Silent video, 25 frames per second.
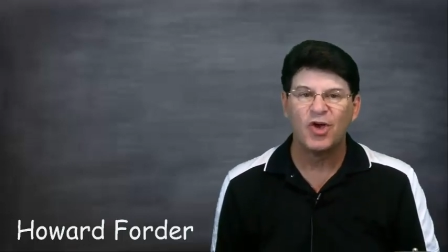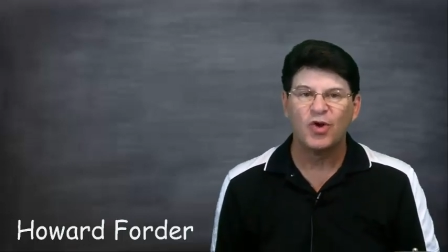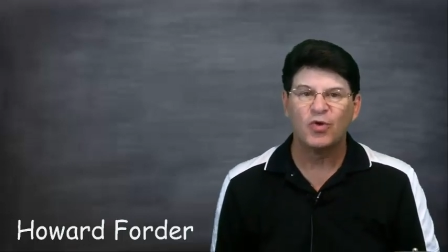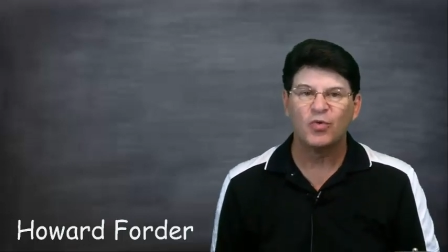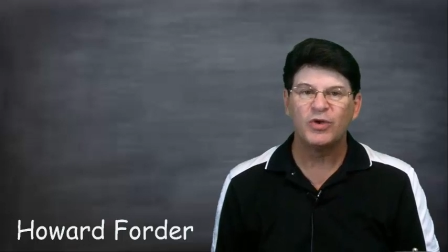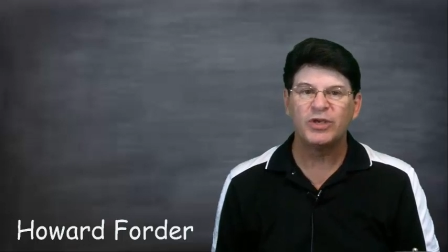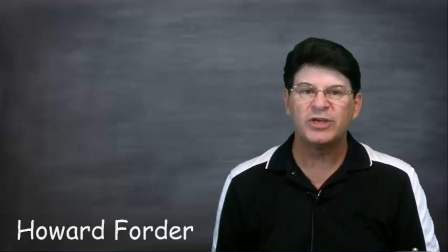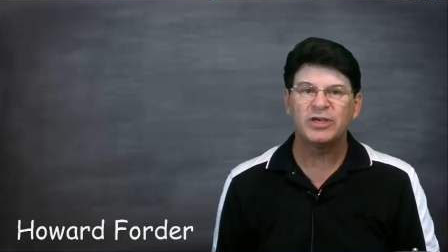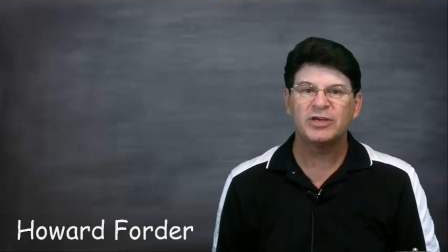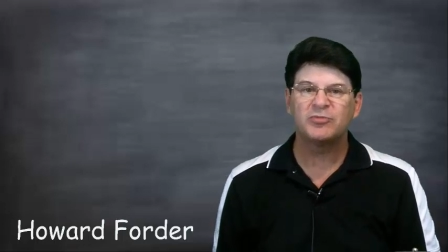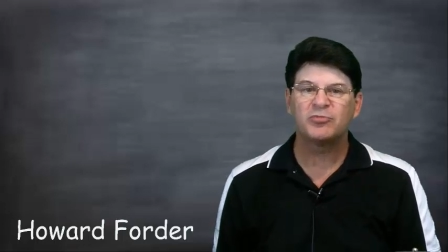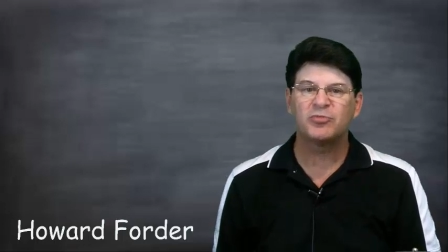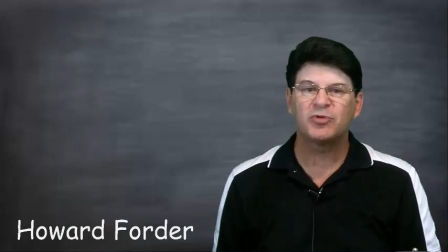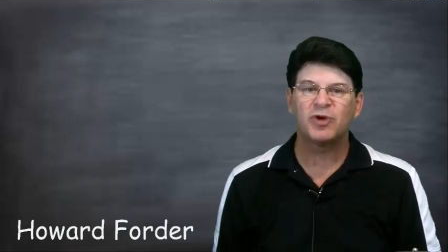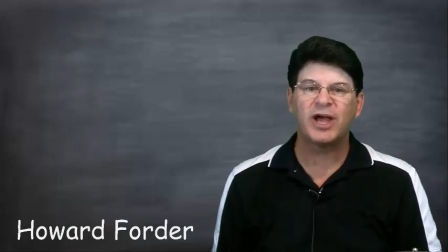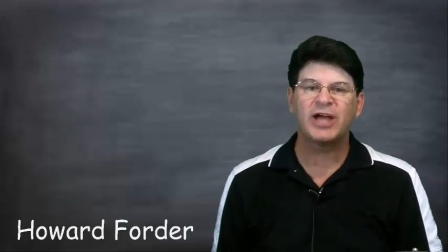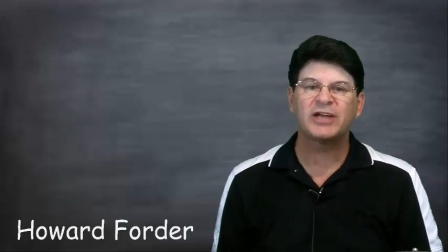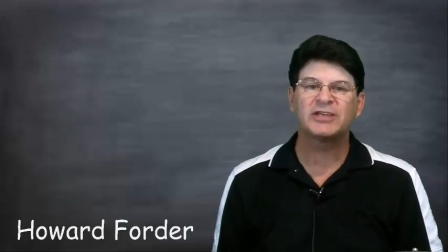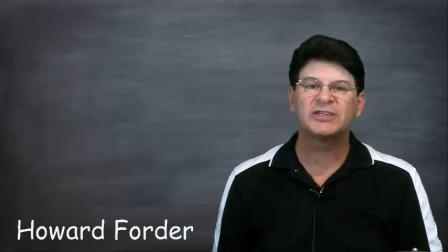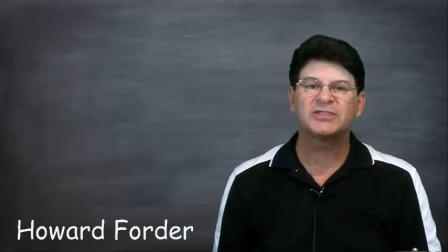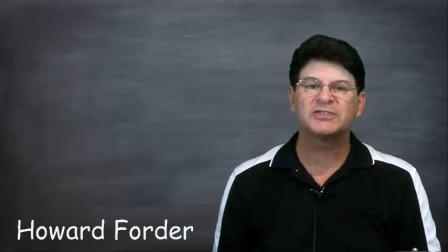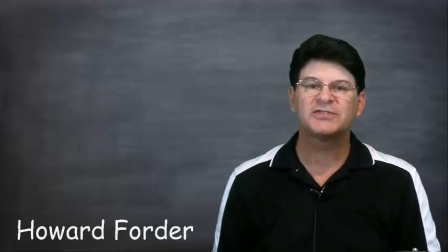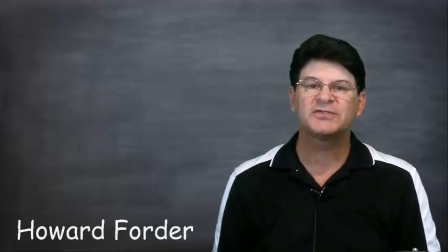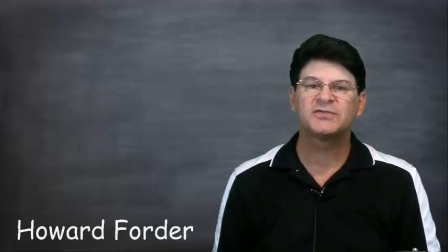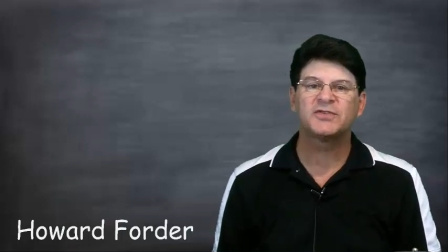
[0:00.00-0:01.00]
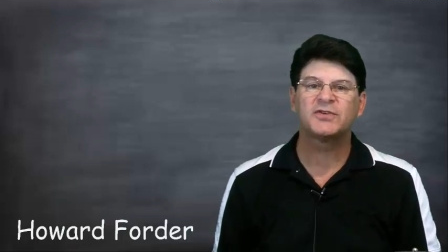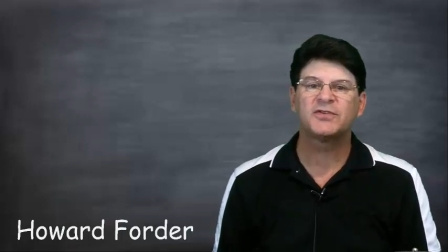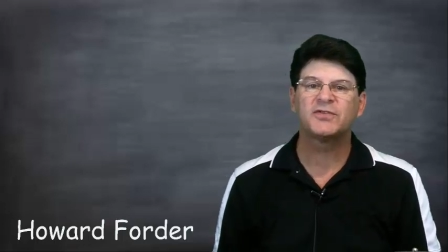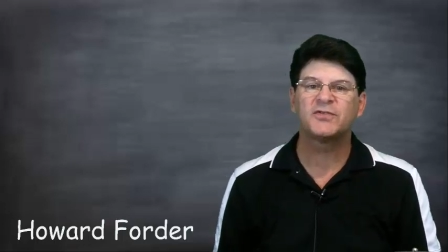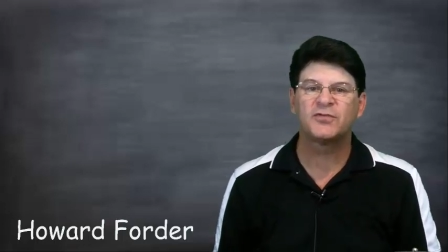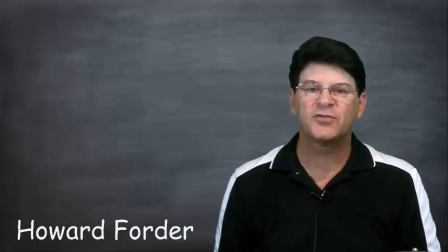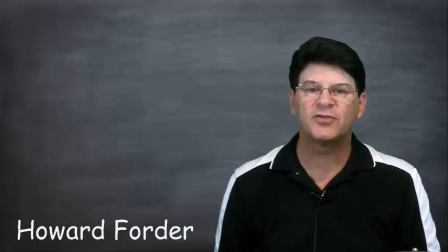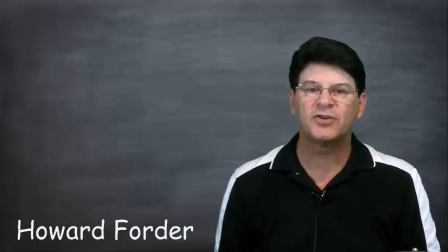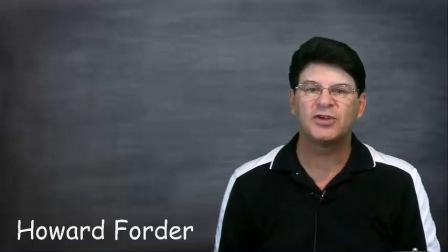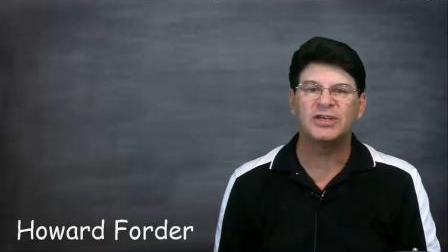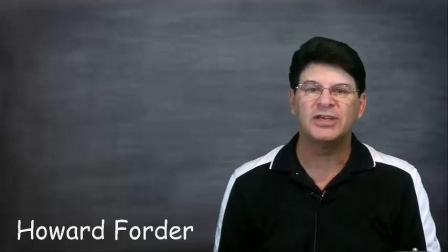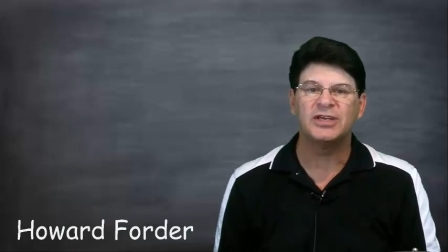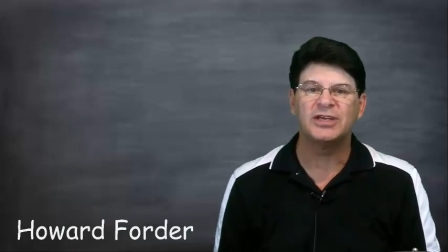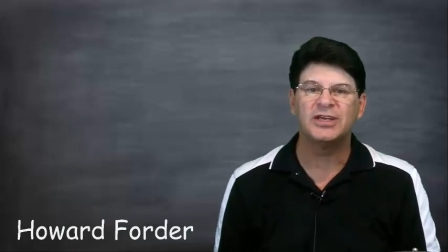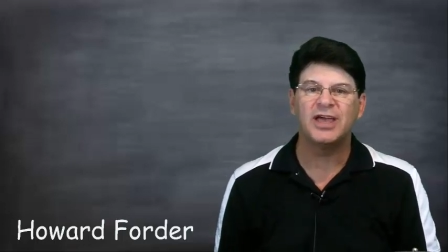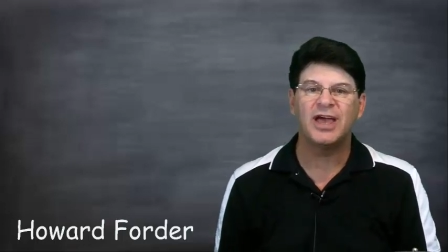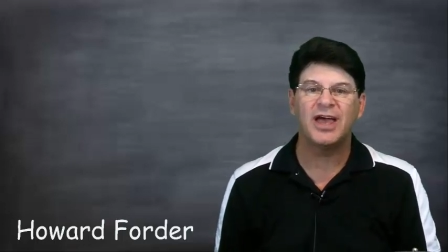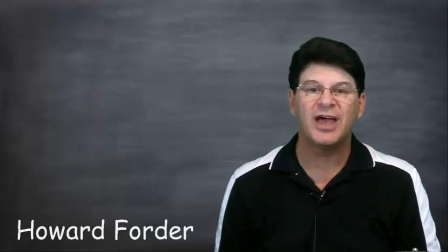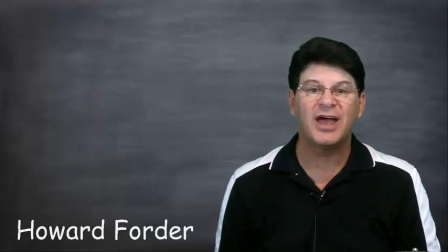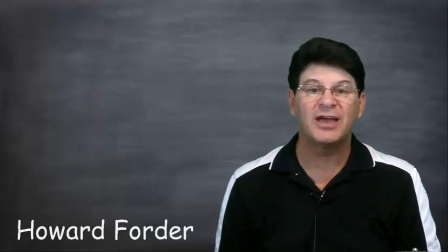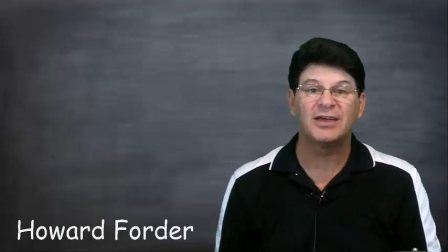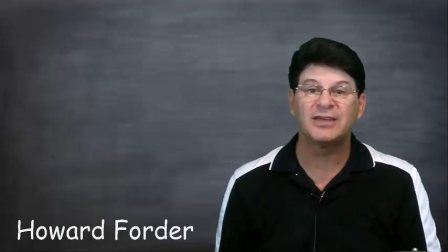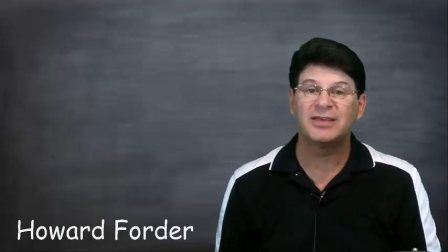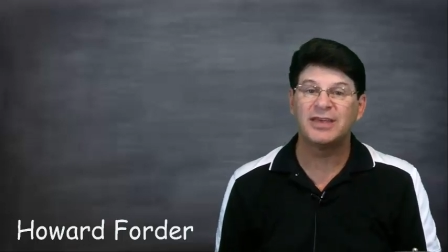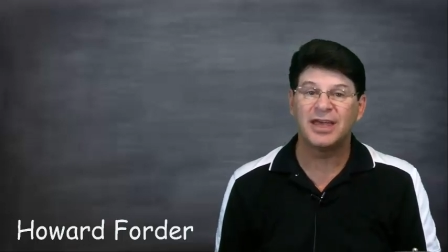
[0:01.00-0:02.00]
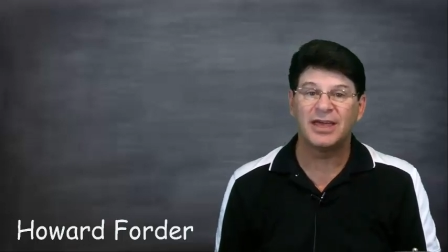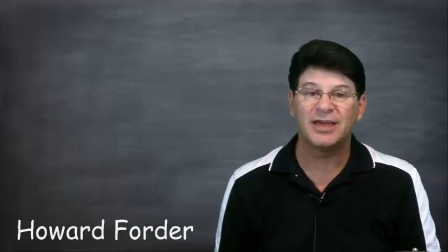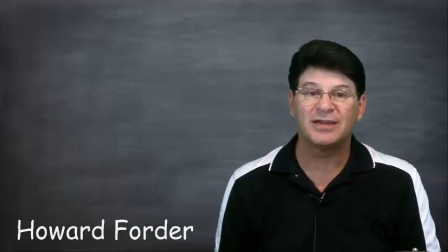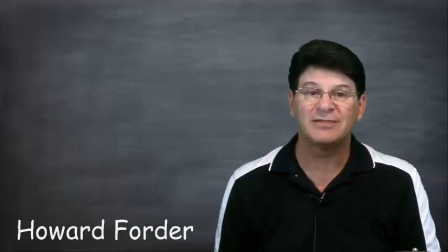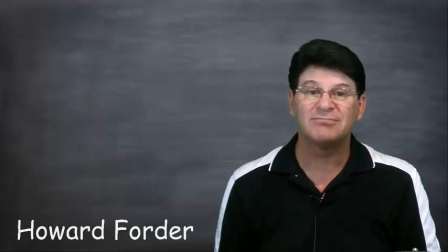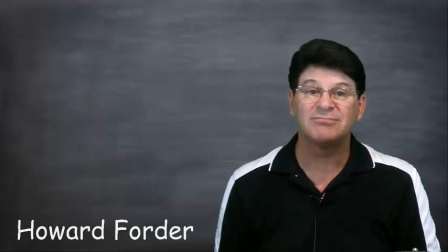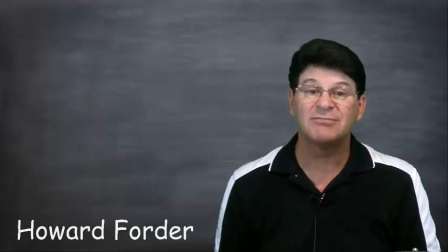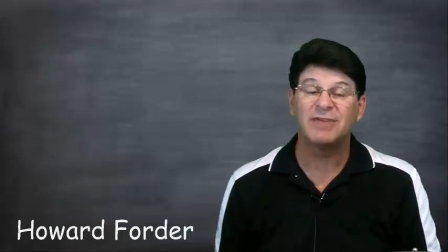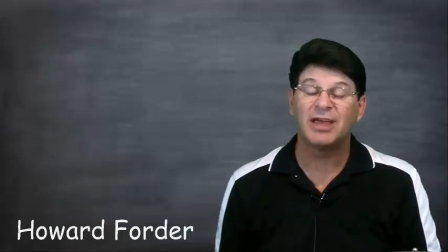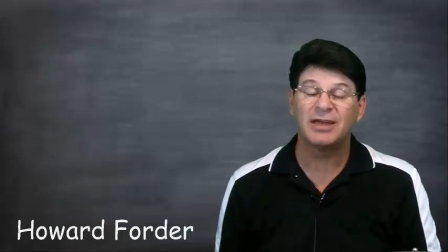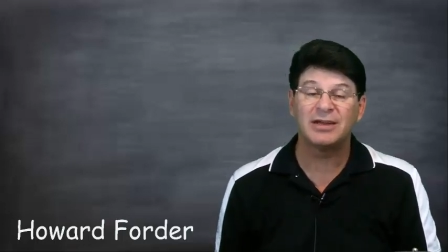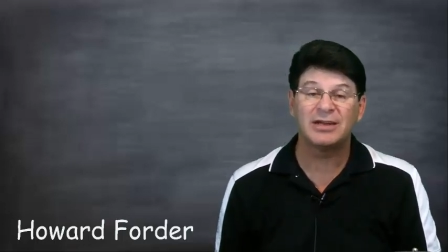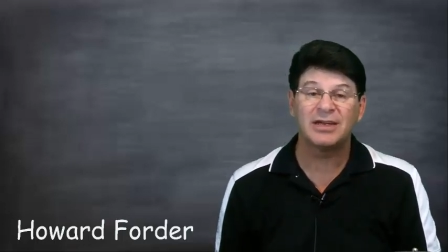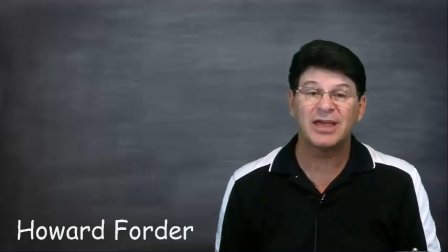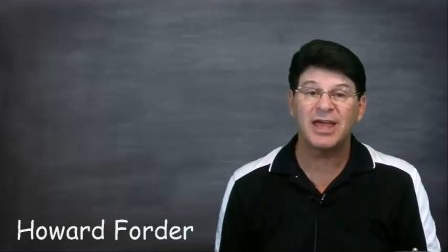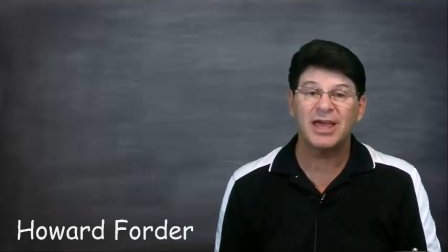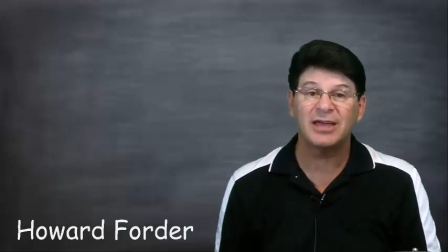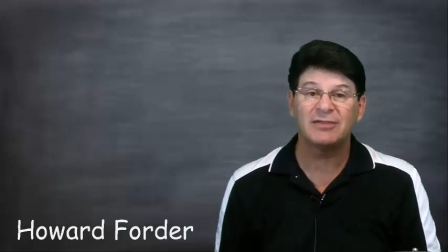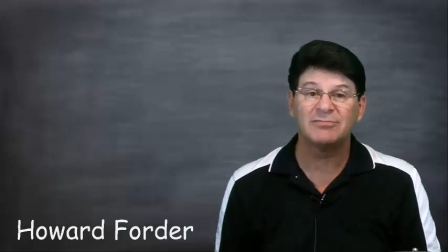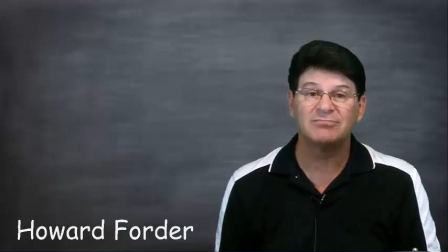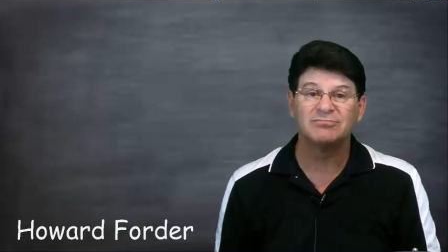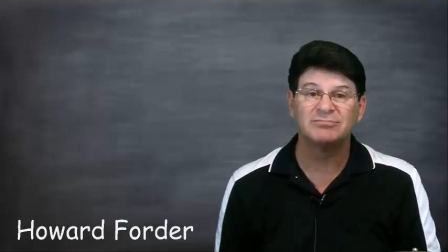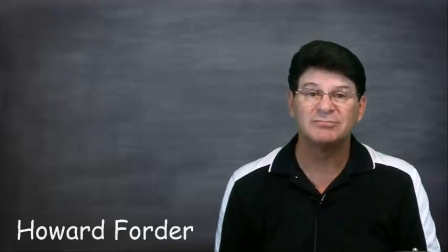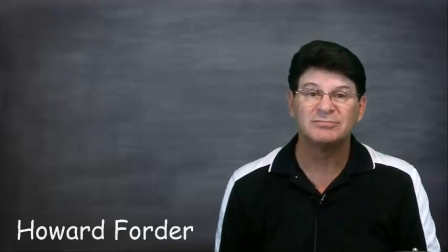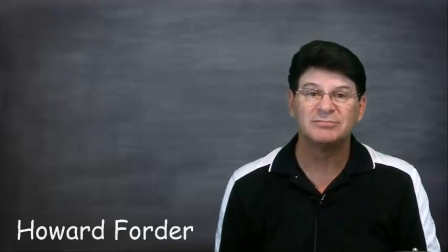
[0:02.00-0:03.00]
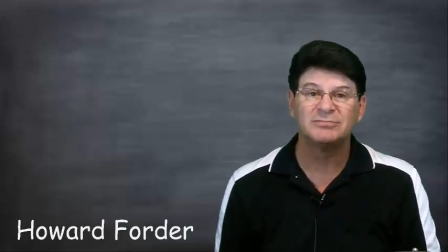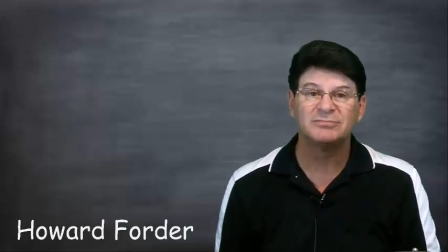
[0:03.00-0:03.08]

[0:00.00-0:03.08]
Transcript: We can practice for free again and again.